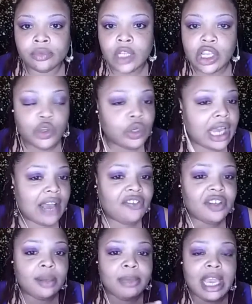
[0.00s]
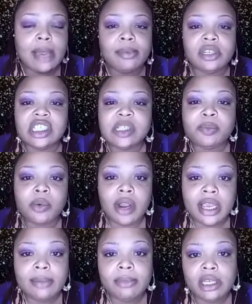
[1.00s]
You're not gonna be able to
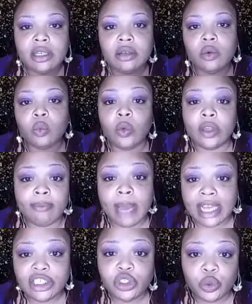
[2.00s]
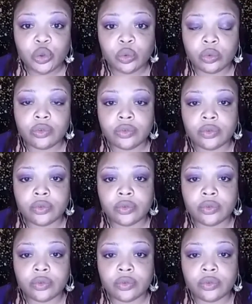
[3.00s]
spray me with my truth.